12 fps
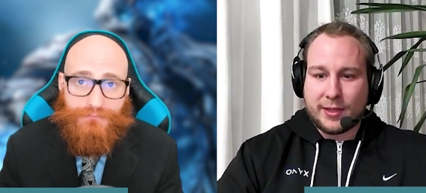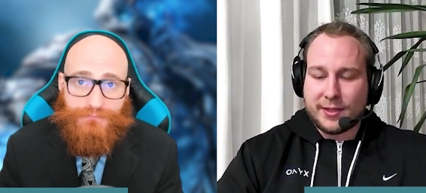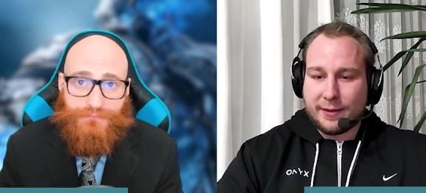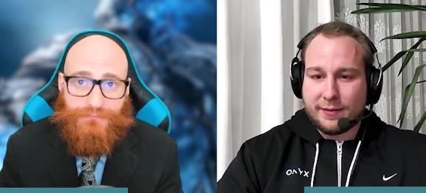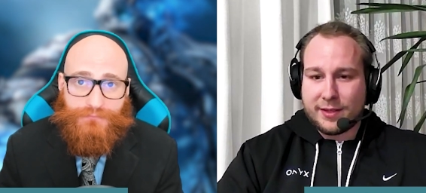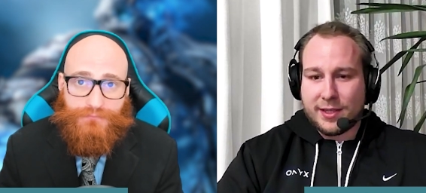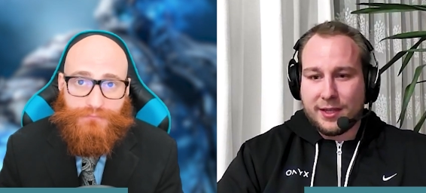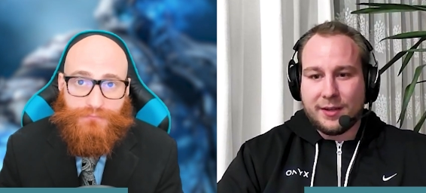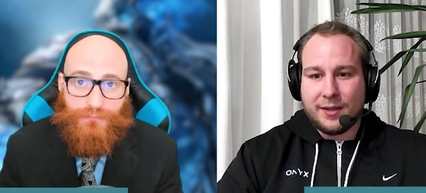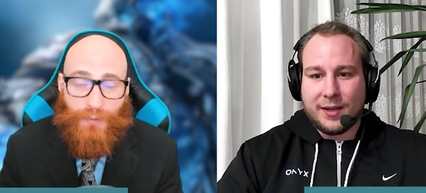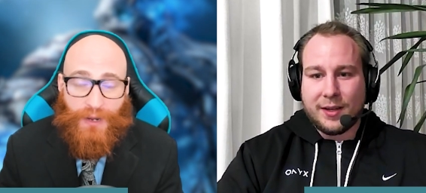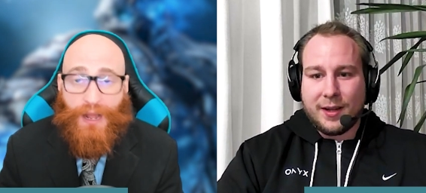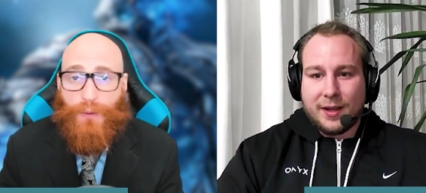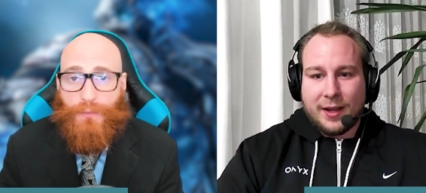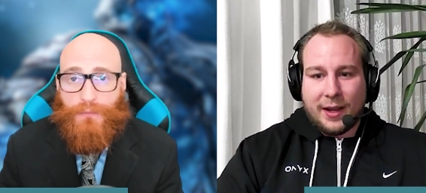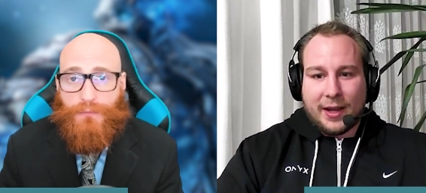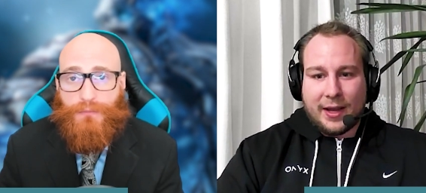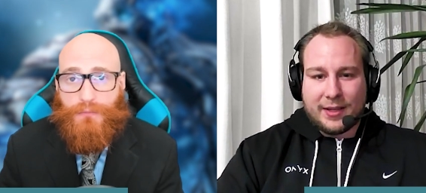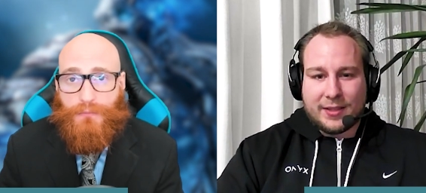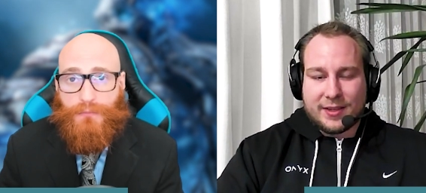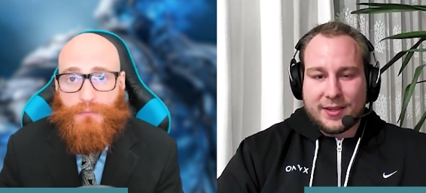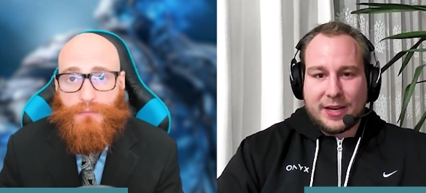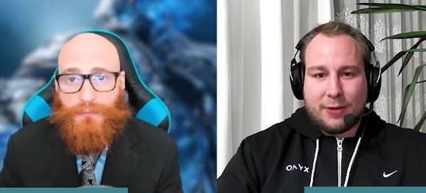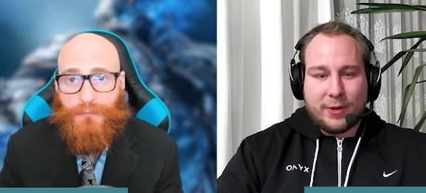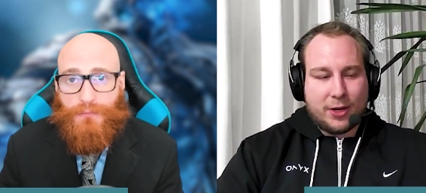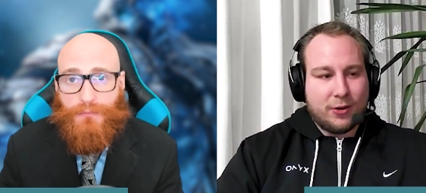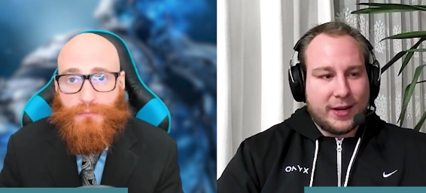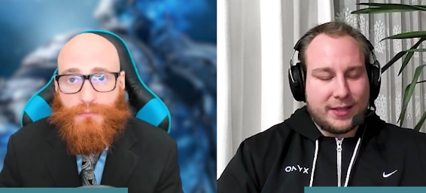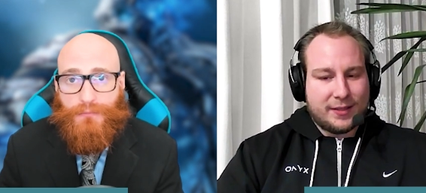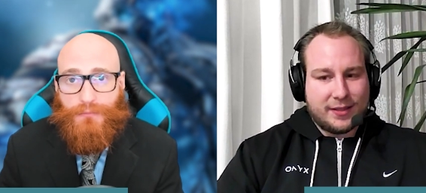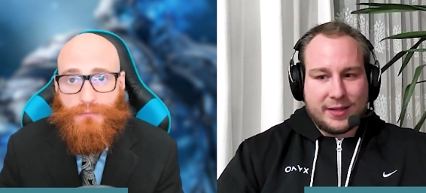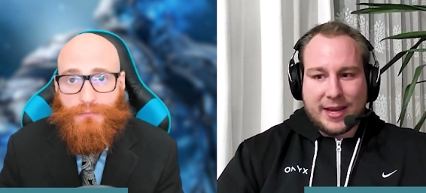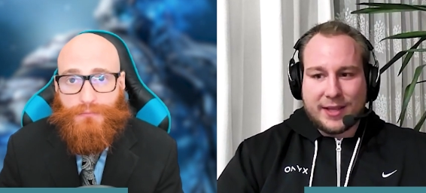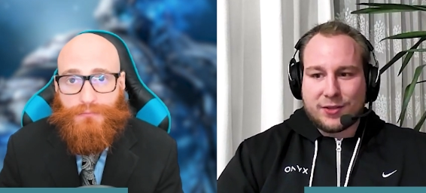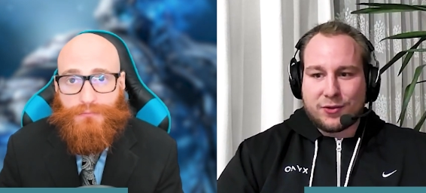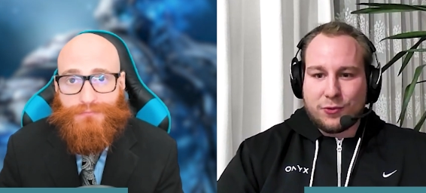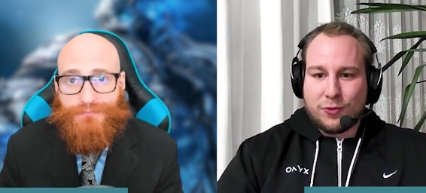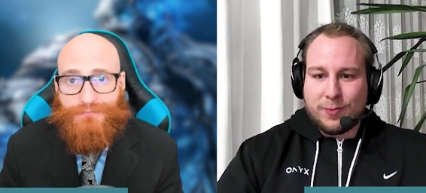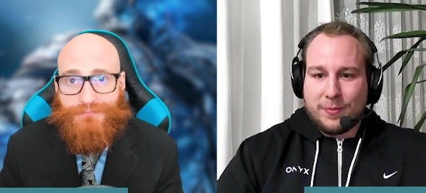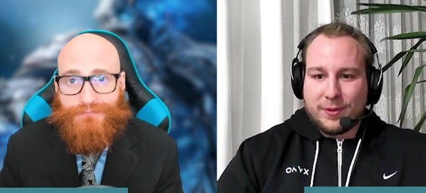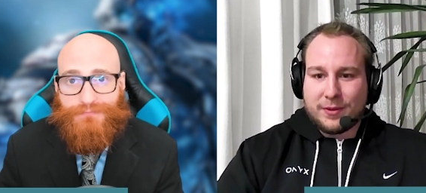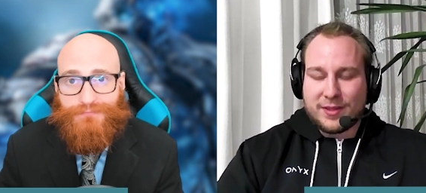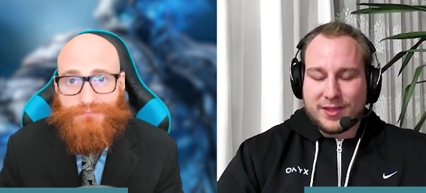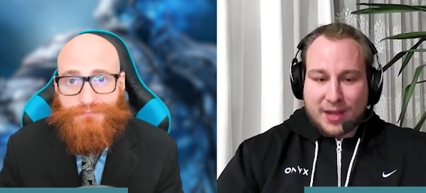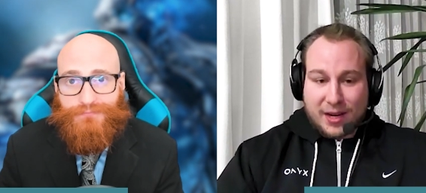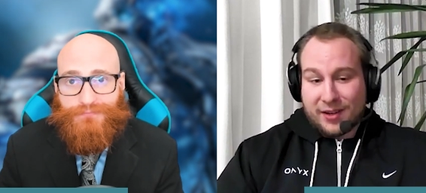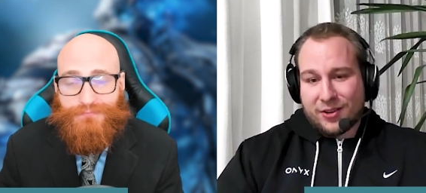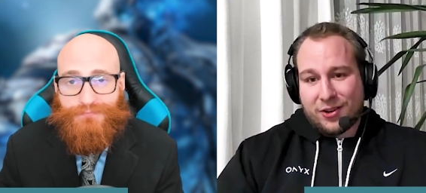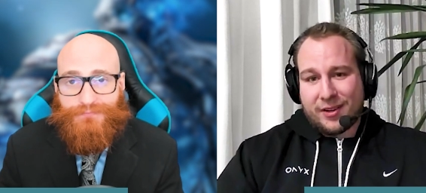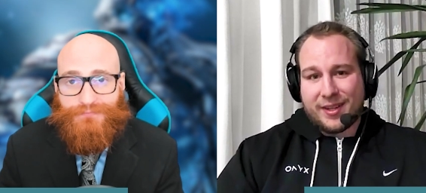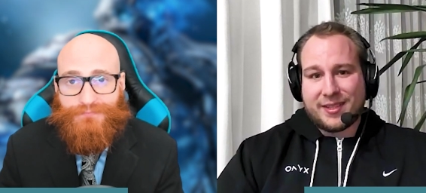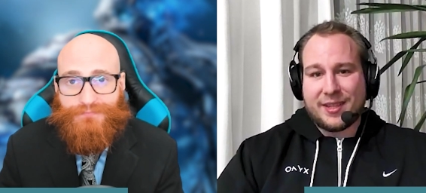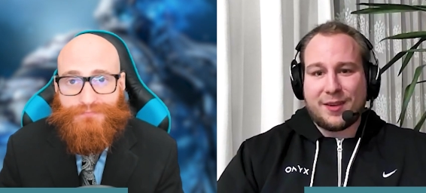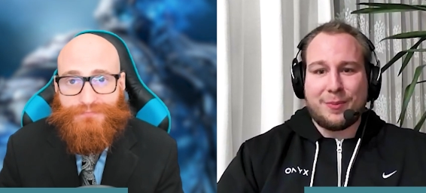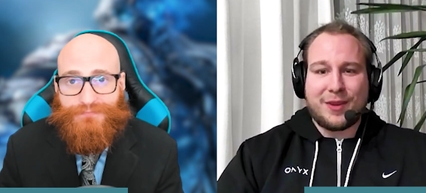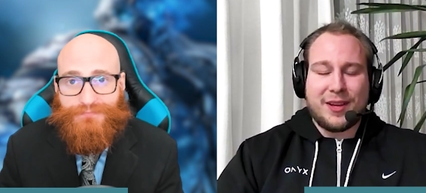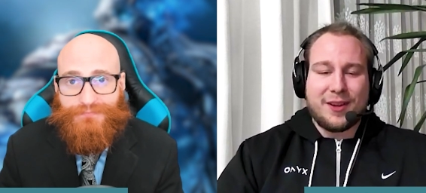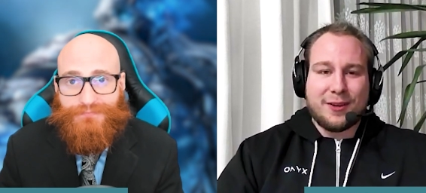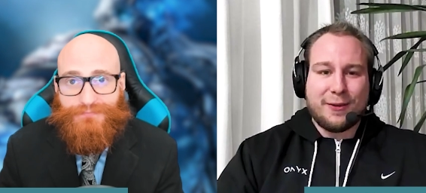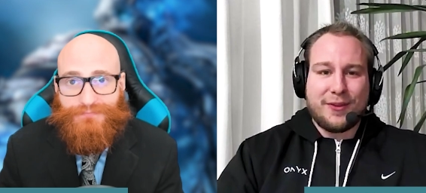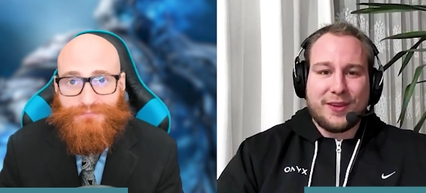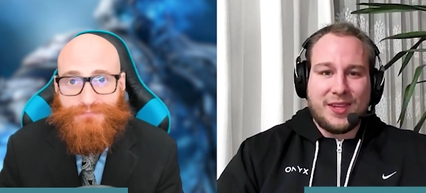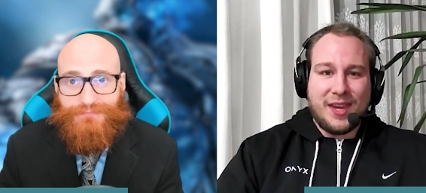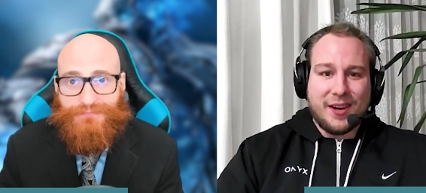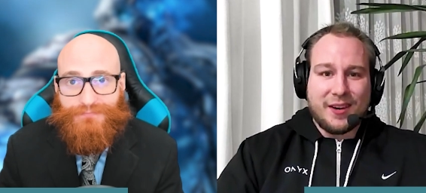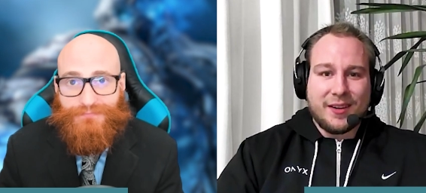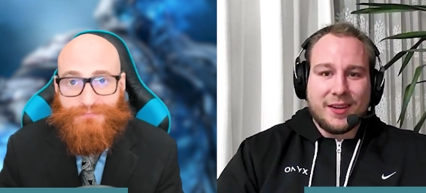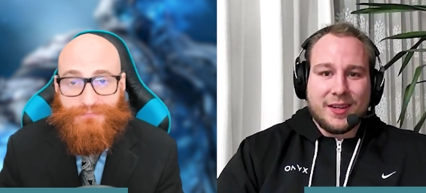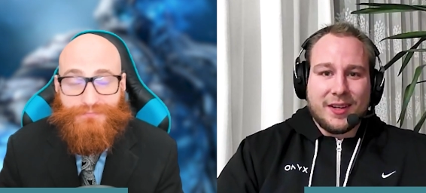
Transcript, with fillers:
Speaker 1: seventeen. And uh, now we collected as a group, started Onyx at the beginning of the year.